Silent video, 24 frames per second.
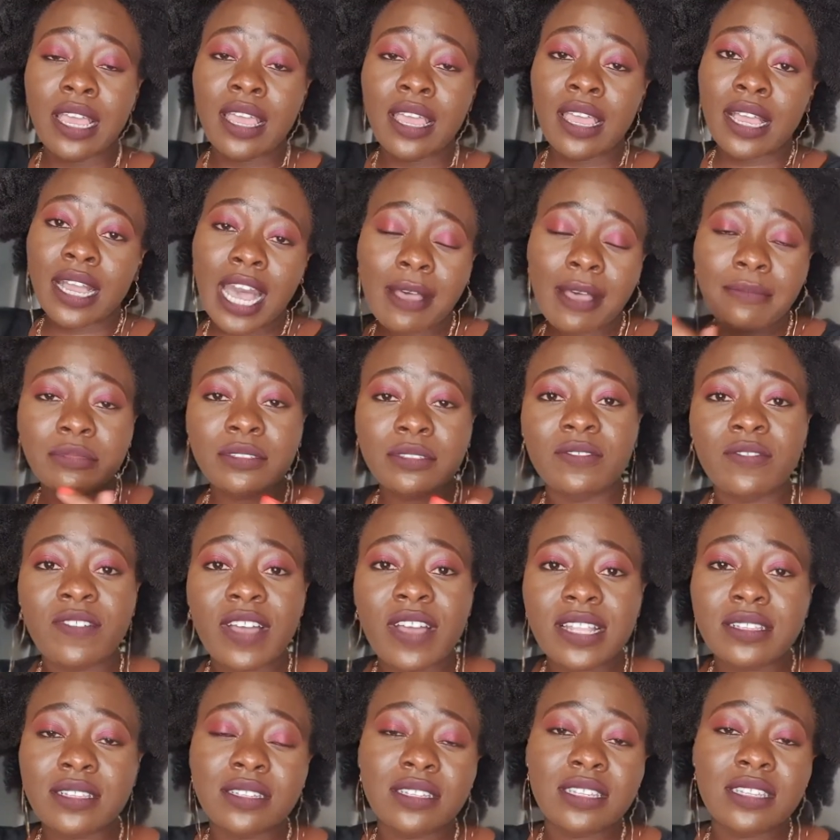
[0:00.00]
Come to
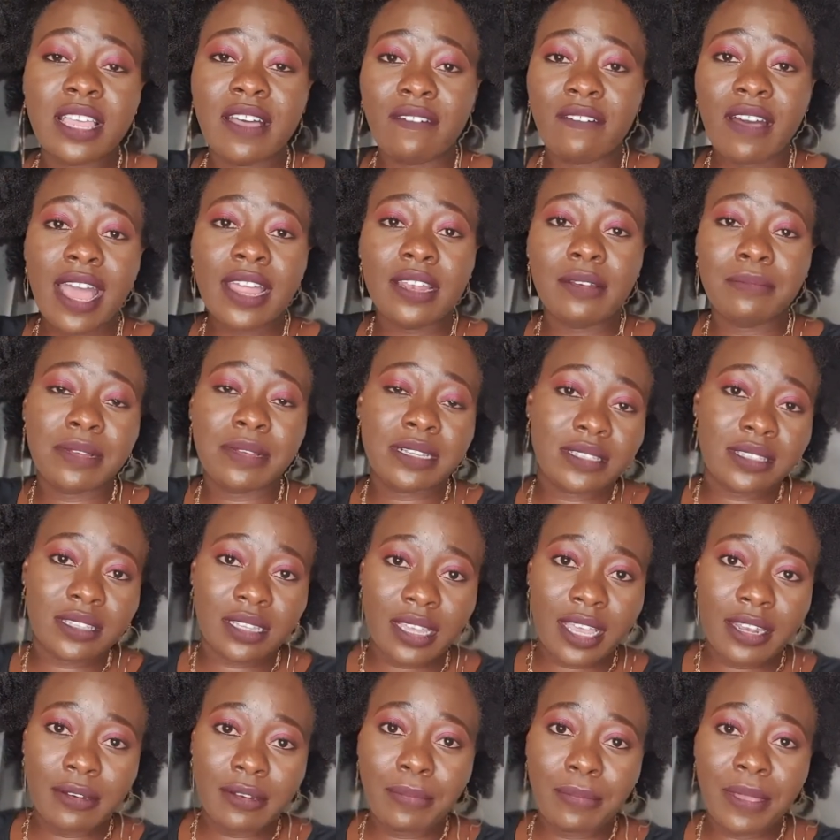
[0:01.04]
varsity, I've had
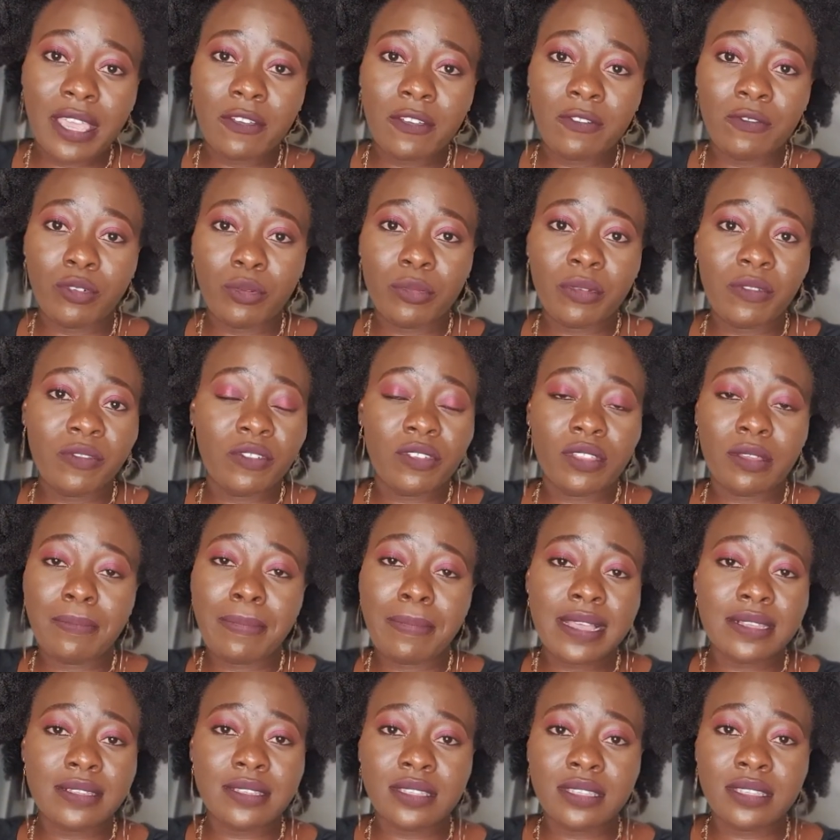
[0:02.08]
MasterCard paying for me for the
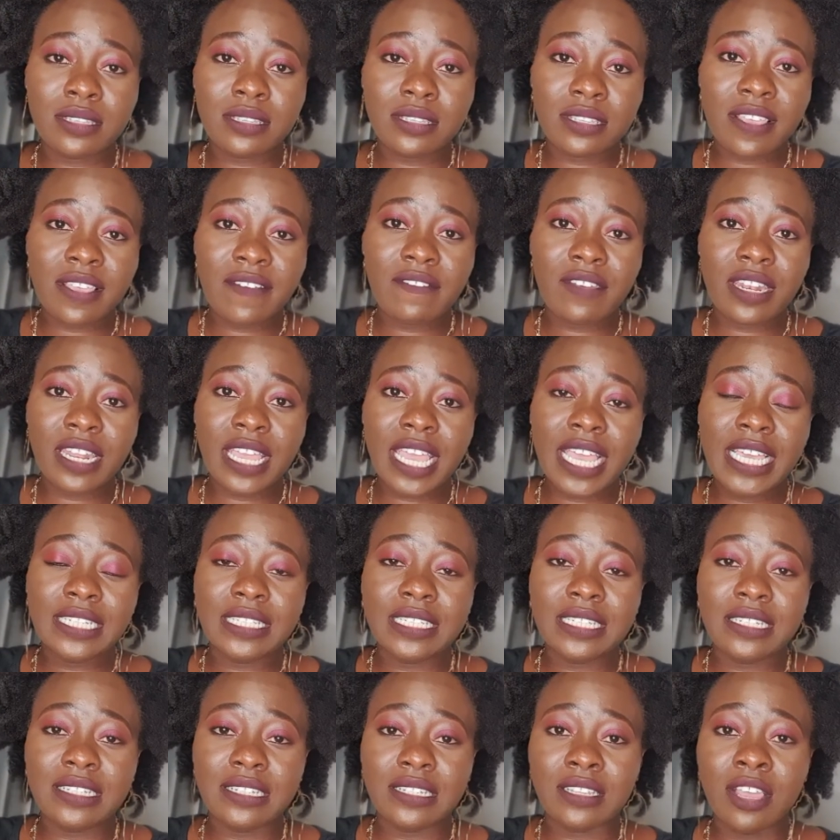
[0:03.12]
past 7-8
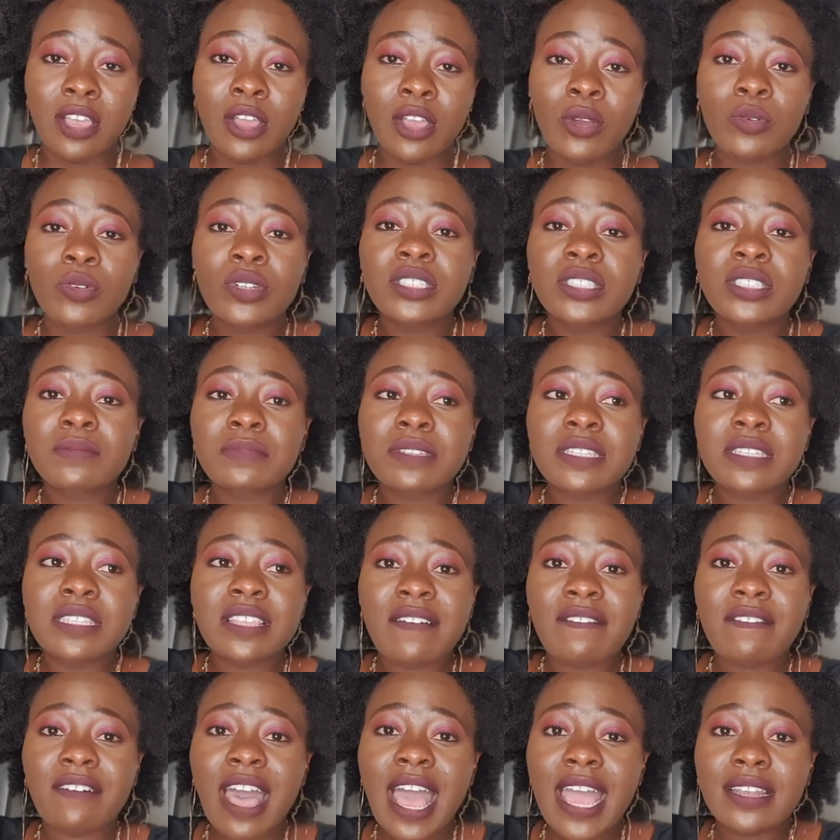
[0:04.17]
years, which means
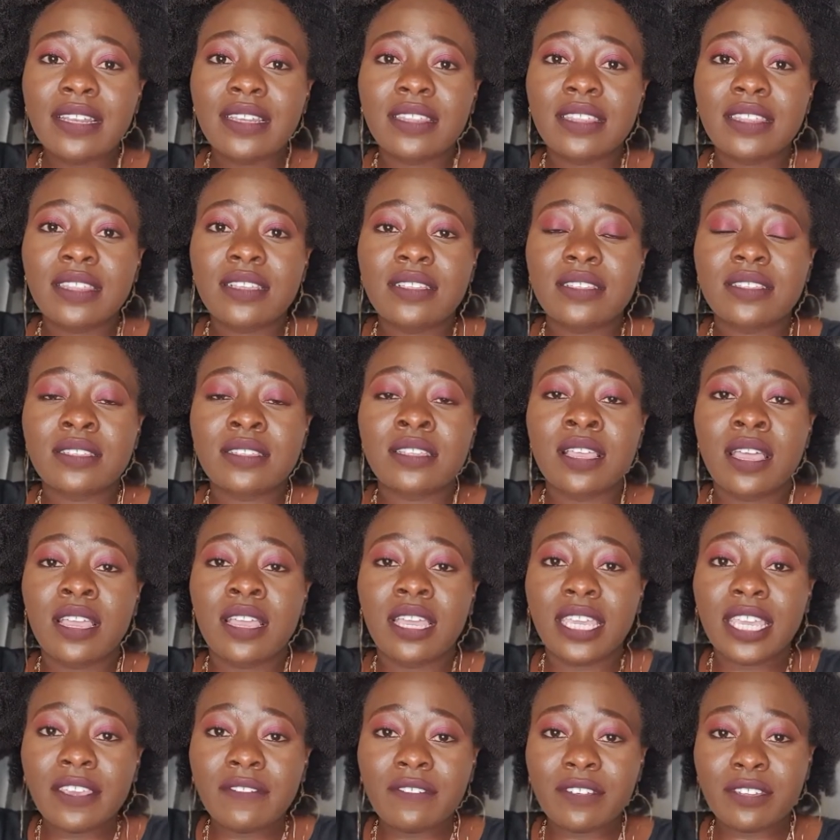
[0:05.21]
I've had things
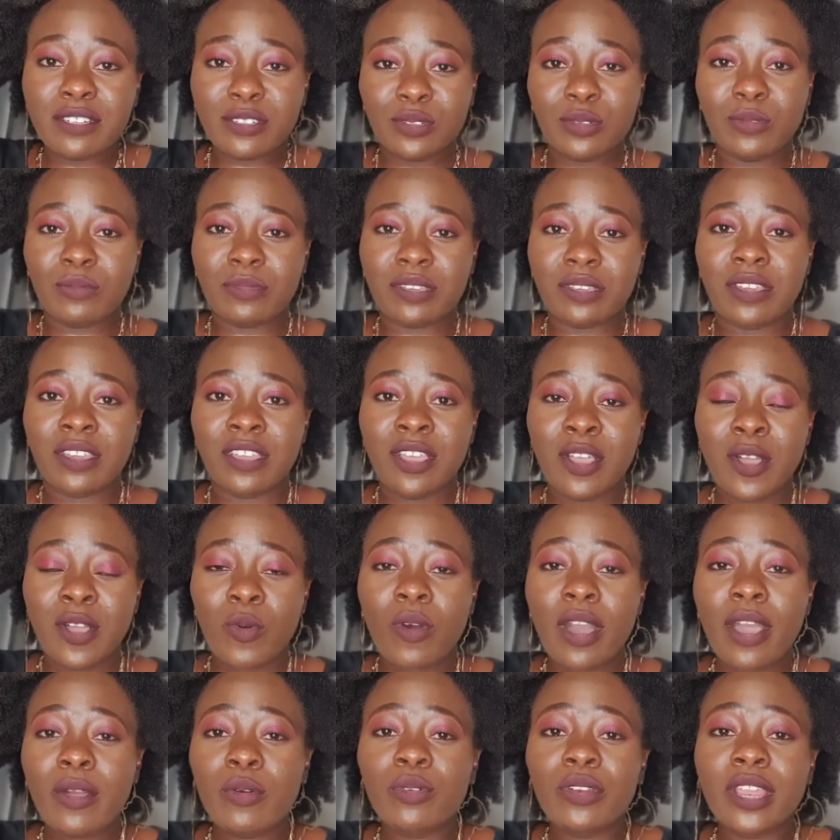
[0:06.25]
given to me.
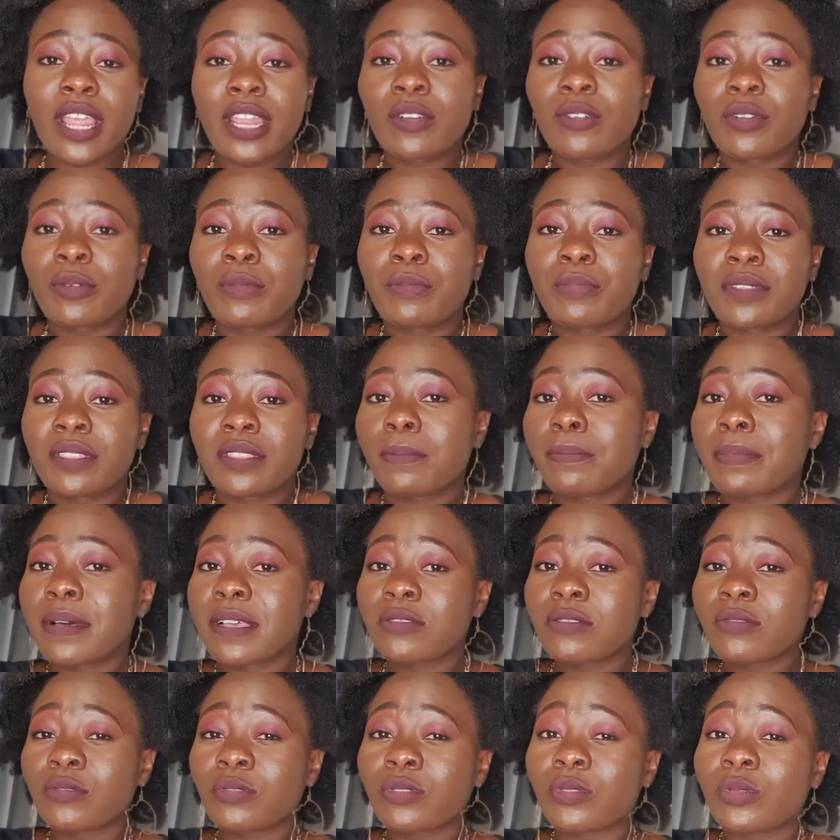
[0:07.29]
Why would I not be the
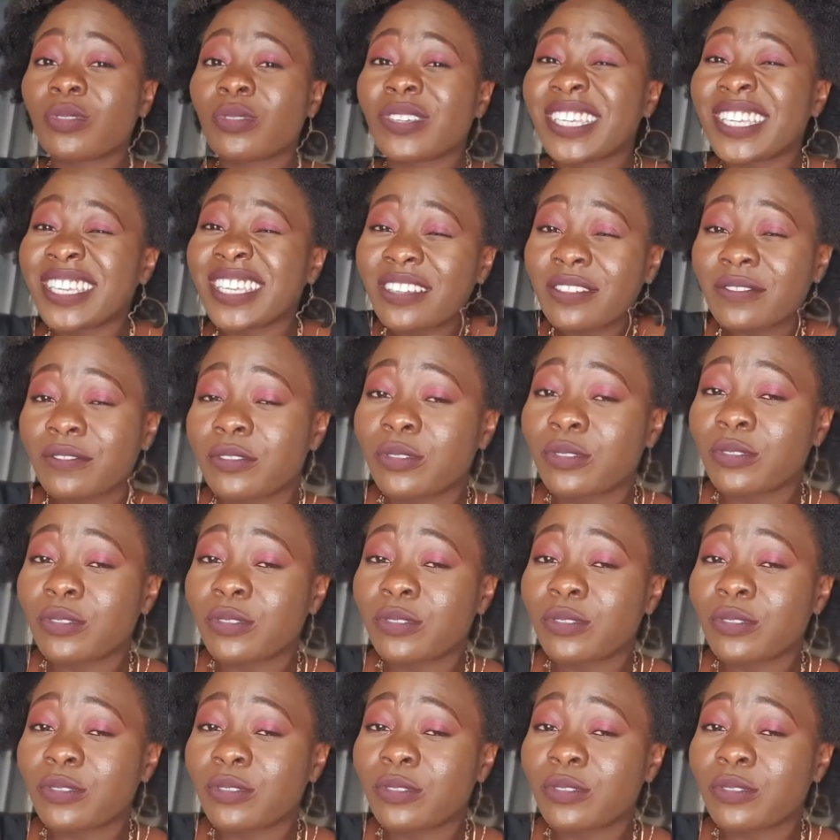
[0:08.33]
person to give to